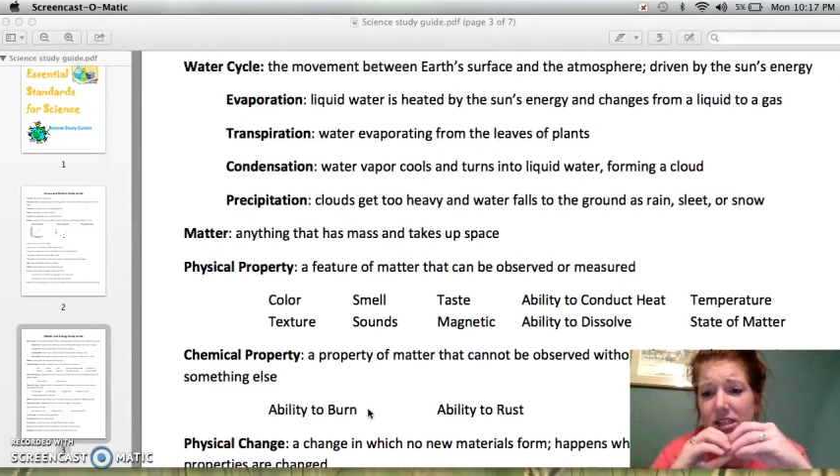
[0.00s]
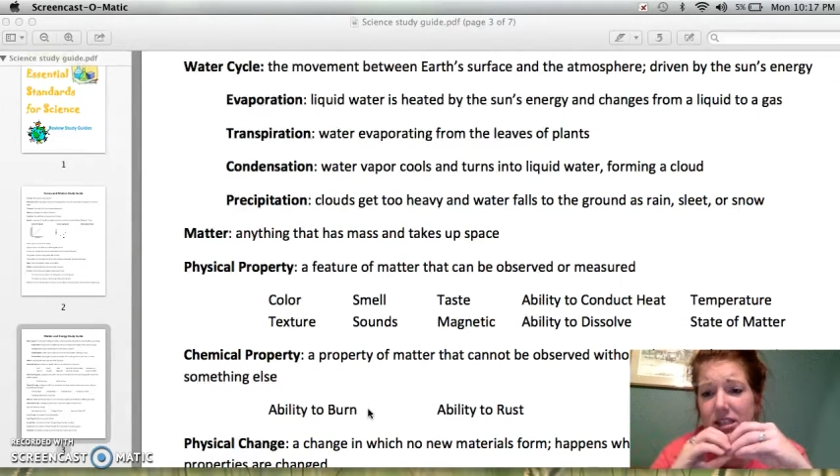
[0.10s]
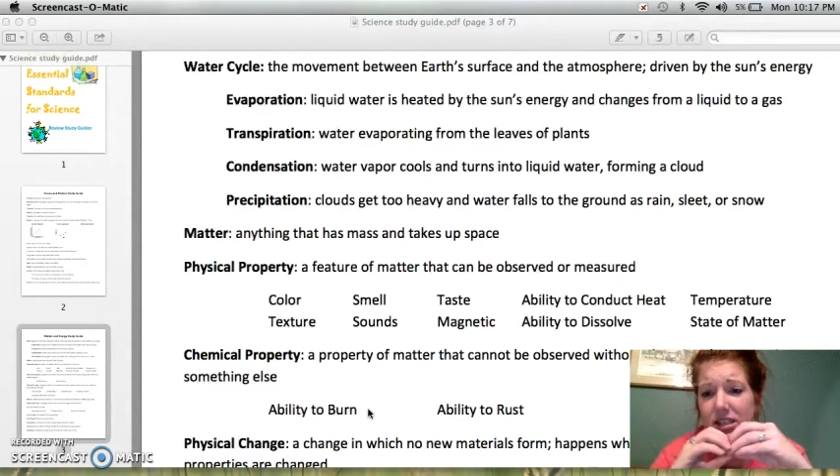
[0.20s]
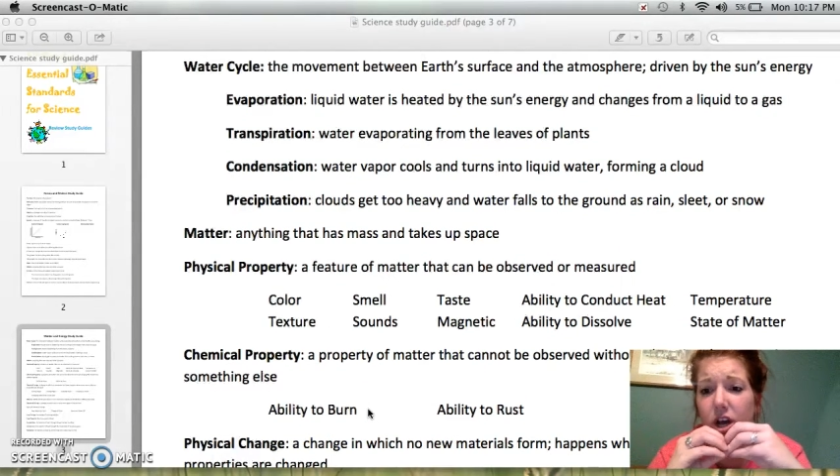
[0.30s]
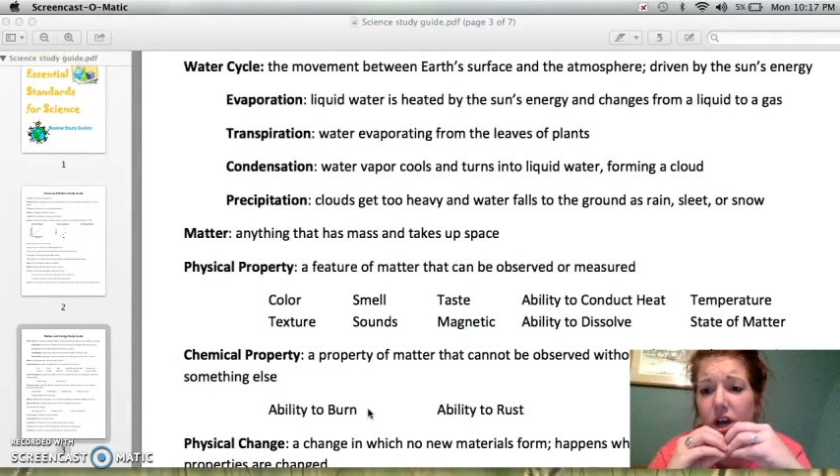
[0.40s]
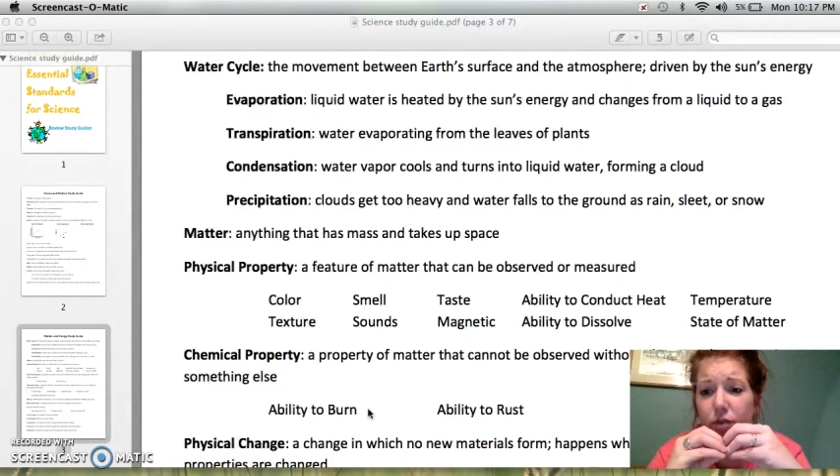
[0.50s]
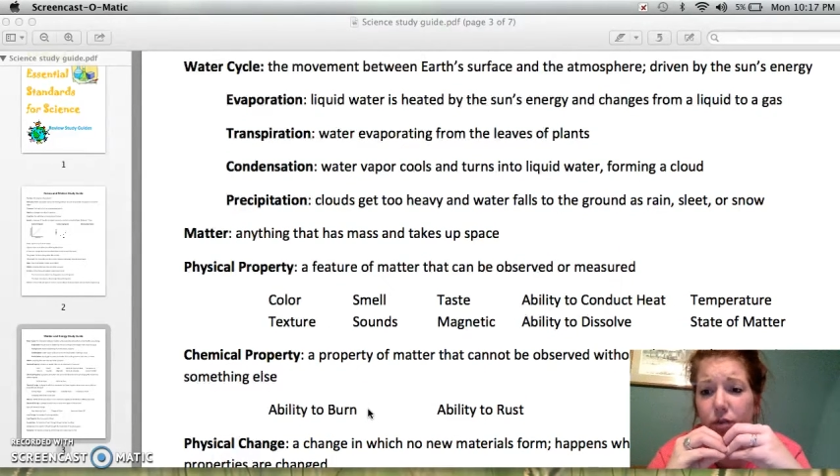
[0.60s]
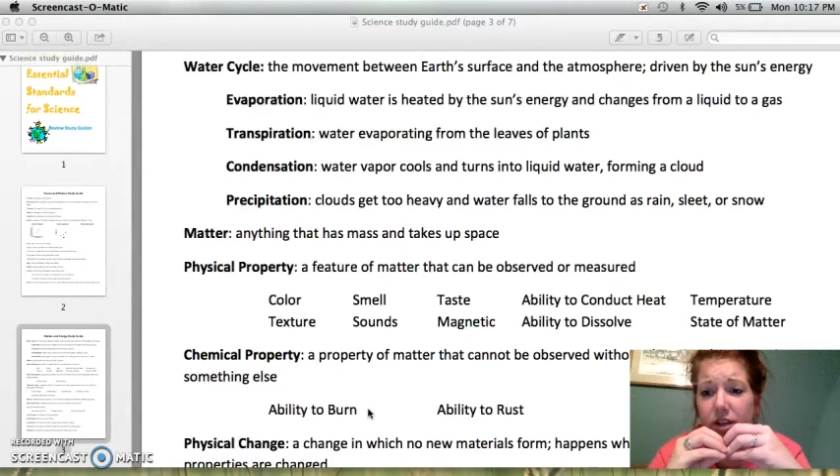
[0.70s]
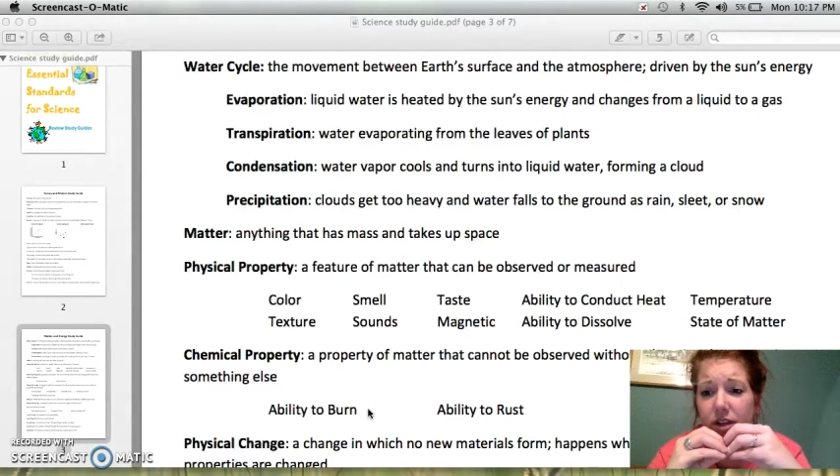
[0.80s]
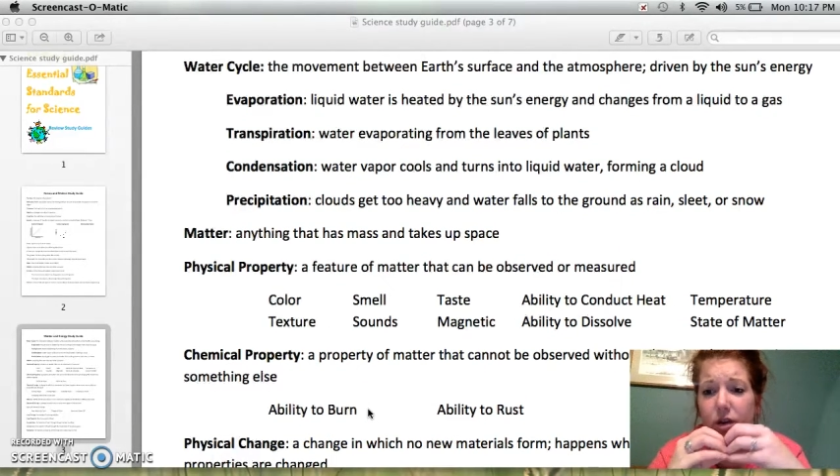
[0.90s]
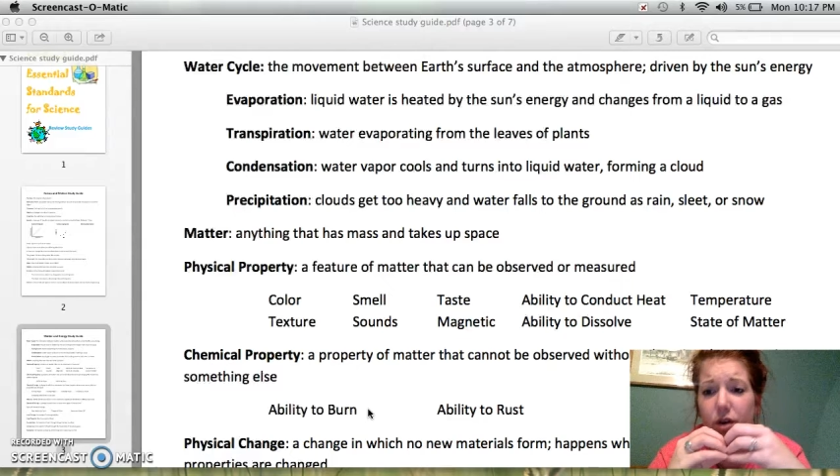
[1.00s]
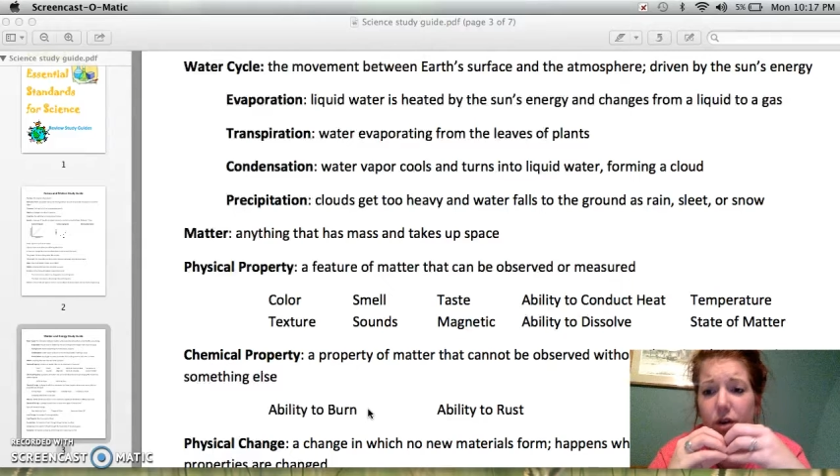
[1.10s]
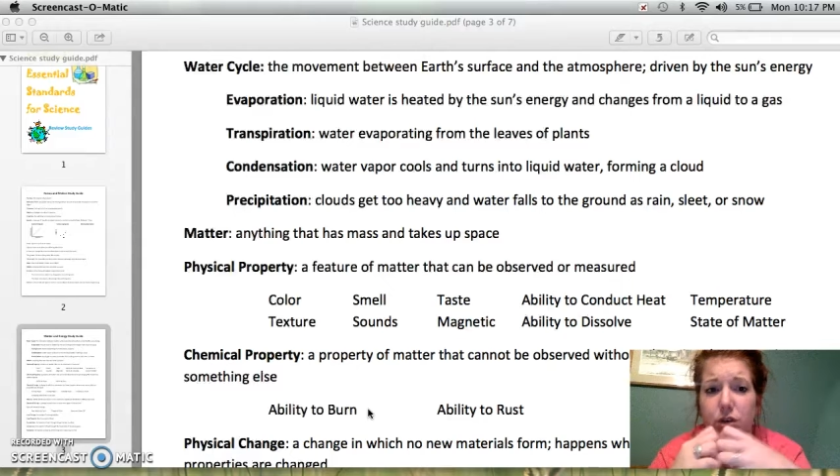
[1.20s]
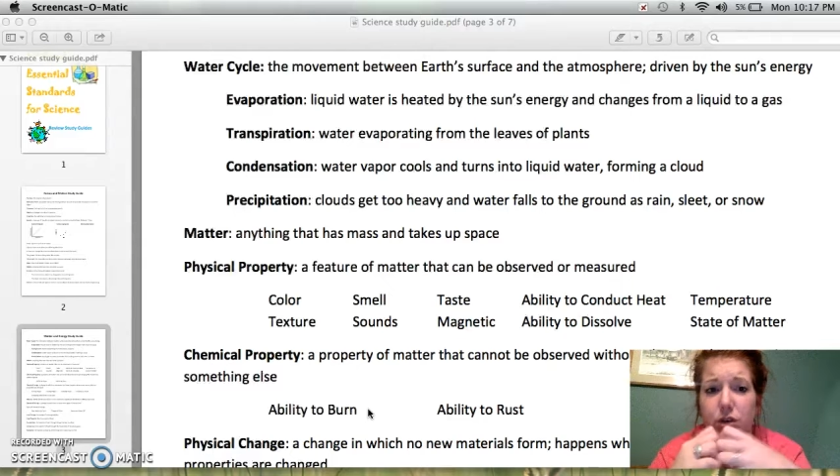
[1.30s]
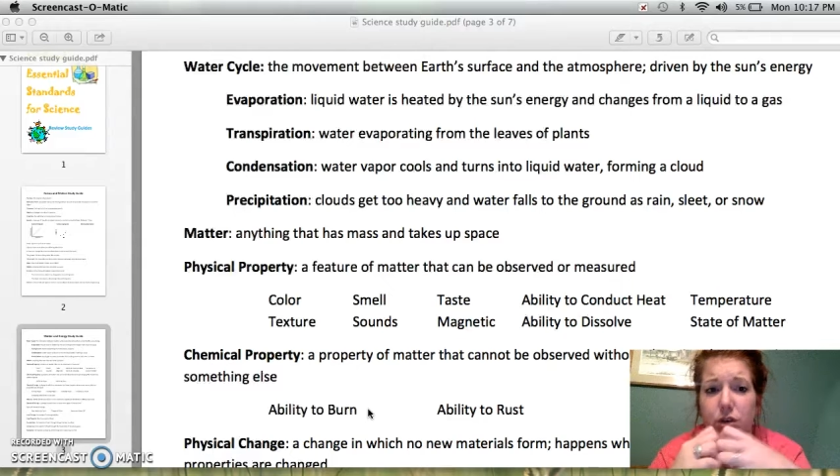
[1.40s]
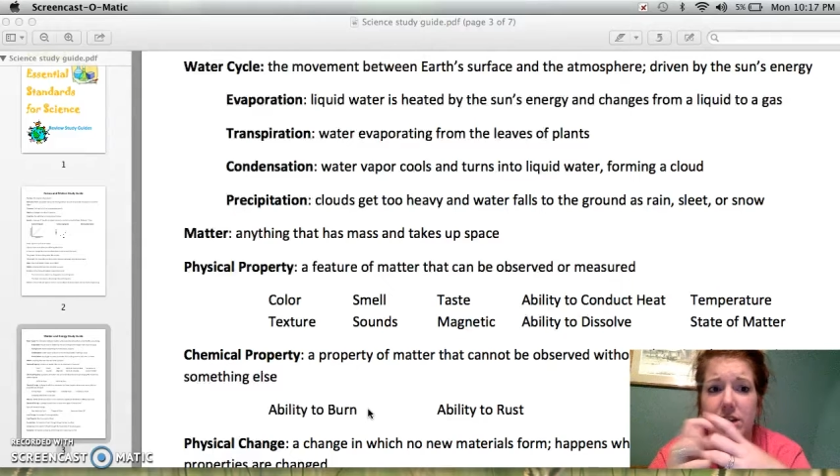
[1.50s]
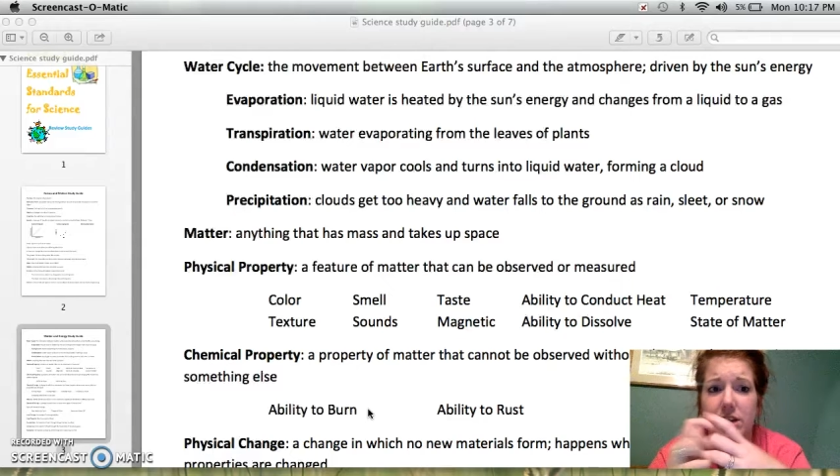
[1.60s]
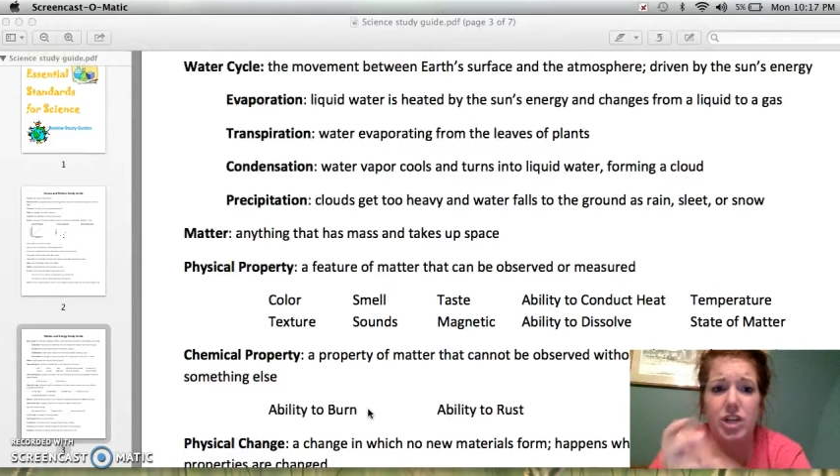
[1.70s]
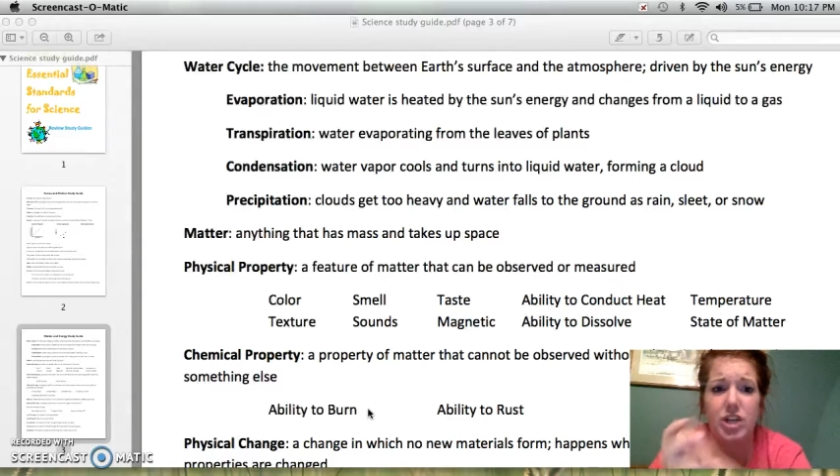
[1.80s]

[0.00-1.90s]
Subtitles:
of within our review EOG.